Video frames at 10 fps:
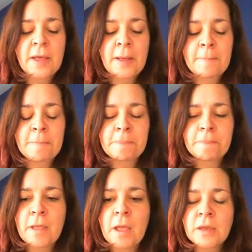
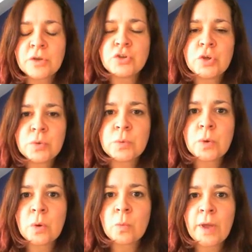I can show you
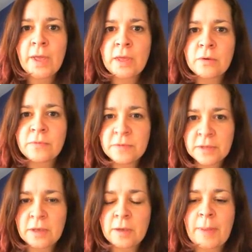a way of
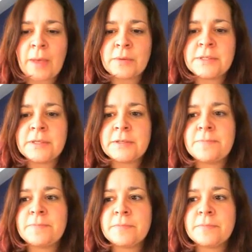thinking about it